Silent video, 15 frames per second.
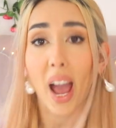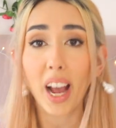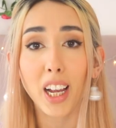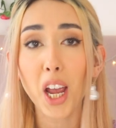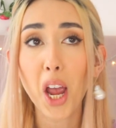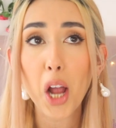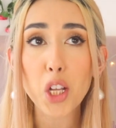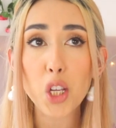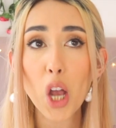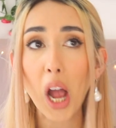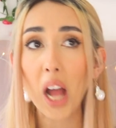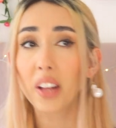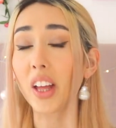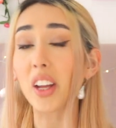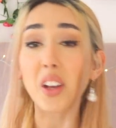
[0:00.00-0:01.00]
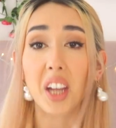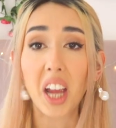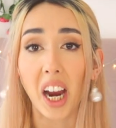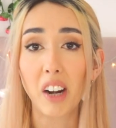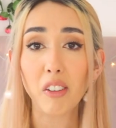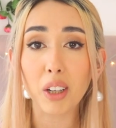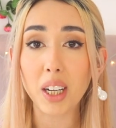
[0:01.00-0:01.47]
baggage that you
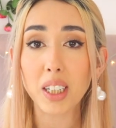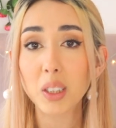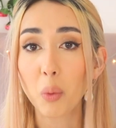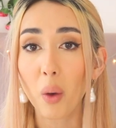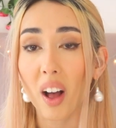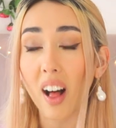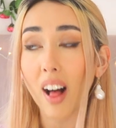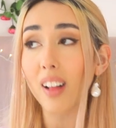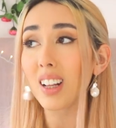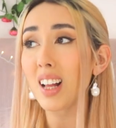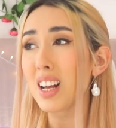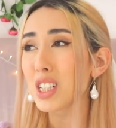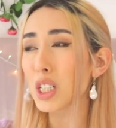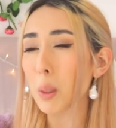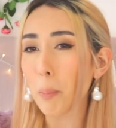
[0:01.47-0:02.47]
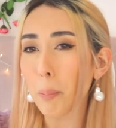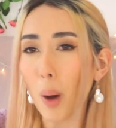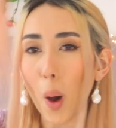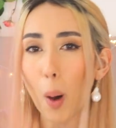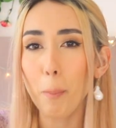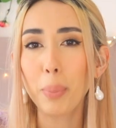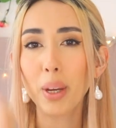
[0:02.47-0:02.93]
carry as well. Just
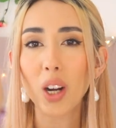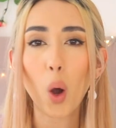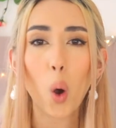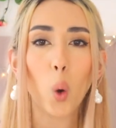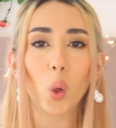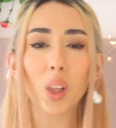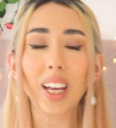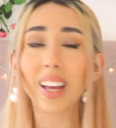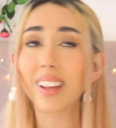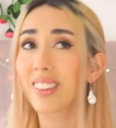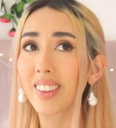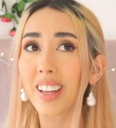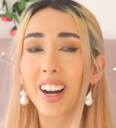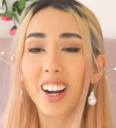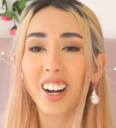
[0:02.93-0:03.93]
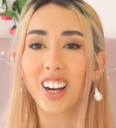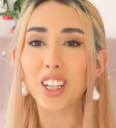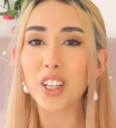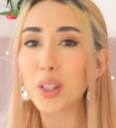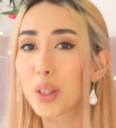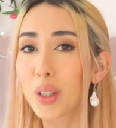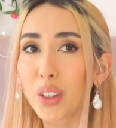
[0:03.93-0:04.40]
pop it all in there
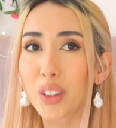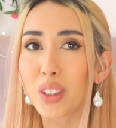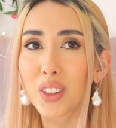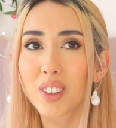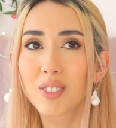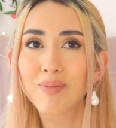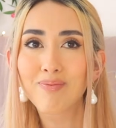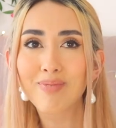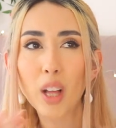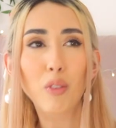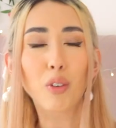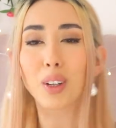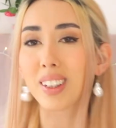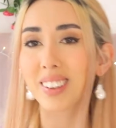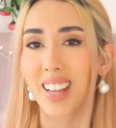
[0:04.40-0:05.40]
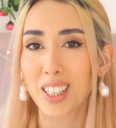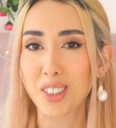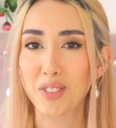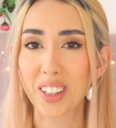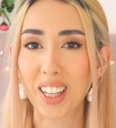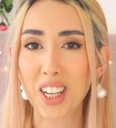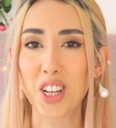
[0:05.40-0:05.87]
and you're good for the
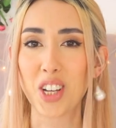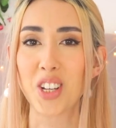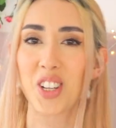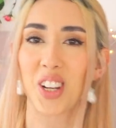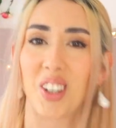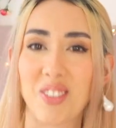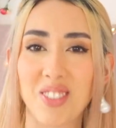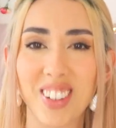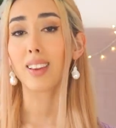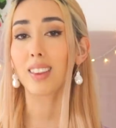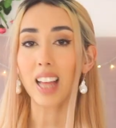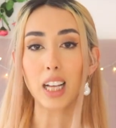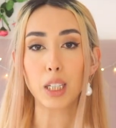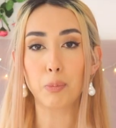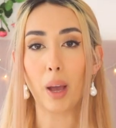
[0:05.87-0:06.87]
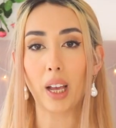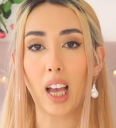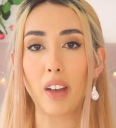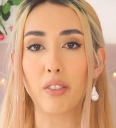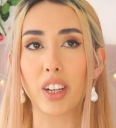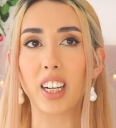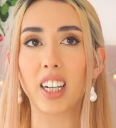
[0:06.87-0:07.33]
next relationship. Last bag
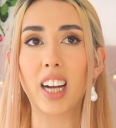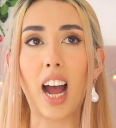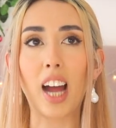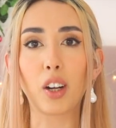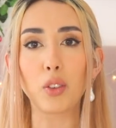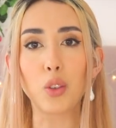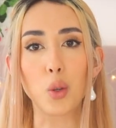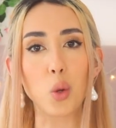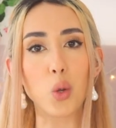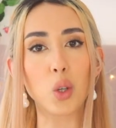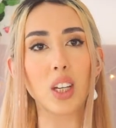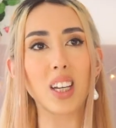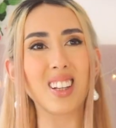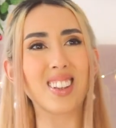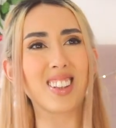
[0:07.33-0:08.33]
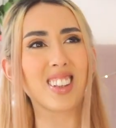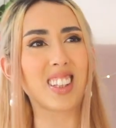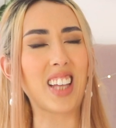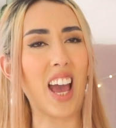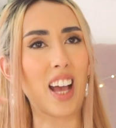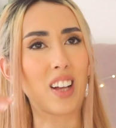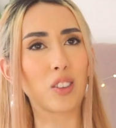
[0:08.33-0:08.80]
up here, I don't usually
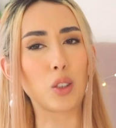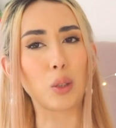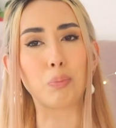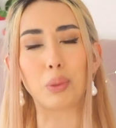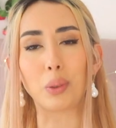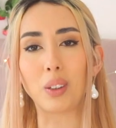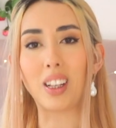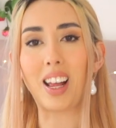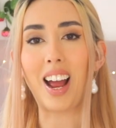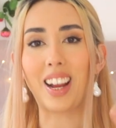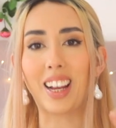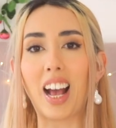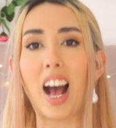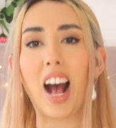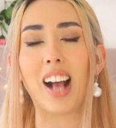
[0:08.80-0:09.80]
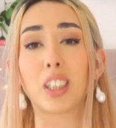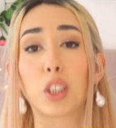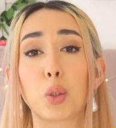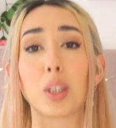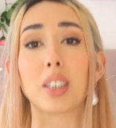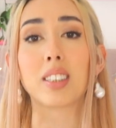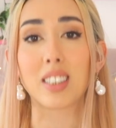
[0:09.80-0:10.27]
tend to put like high
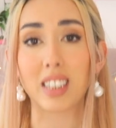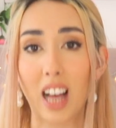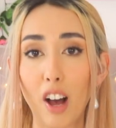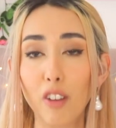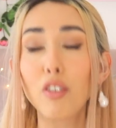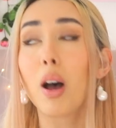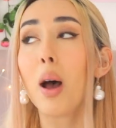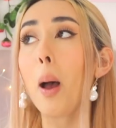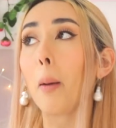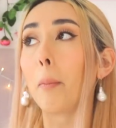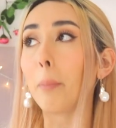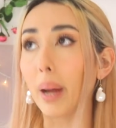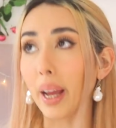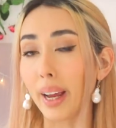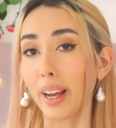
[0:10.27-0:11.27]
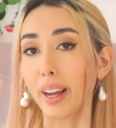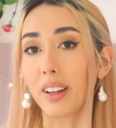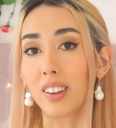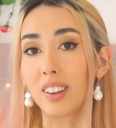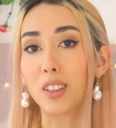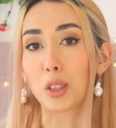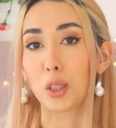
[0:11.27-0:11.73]
street stuff
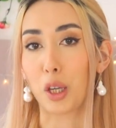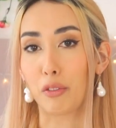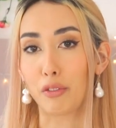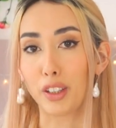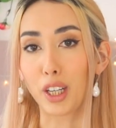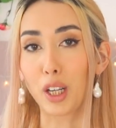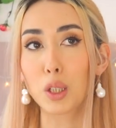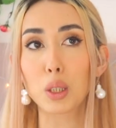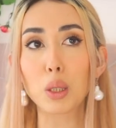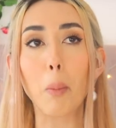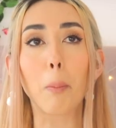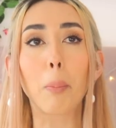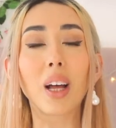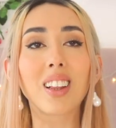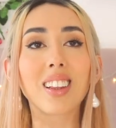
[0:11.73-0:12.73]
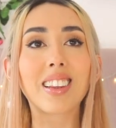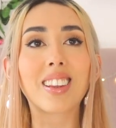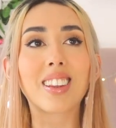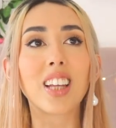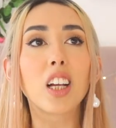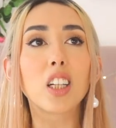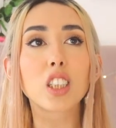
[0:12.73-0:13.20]
in this sort of videos, but
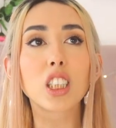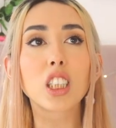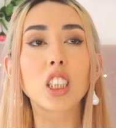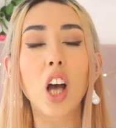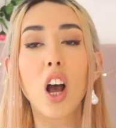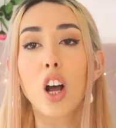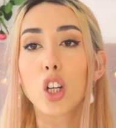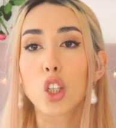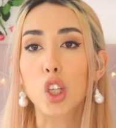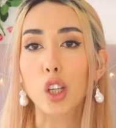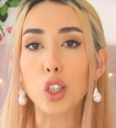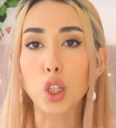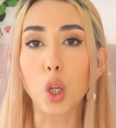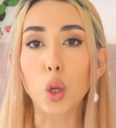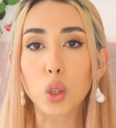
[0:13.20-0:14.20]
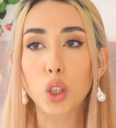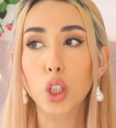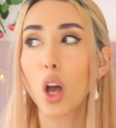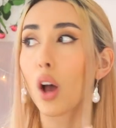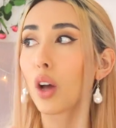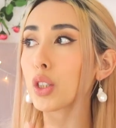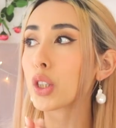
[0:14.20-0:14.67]
this just looks
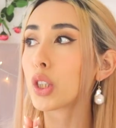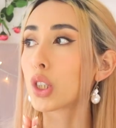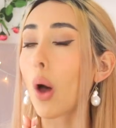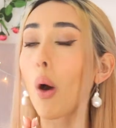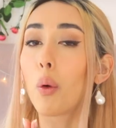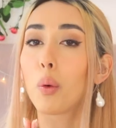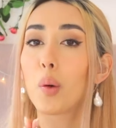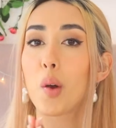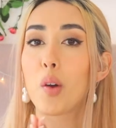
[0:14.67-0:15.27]
so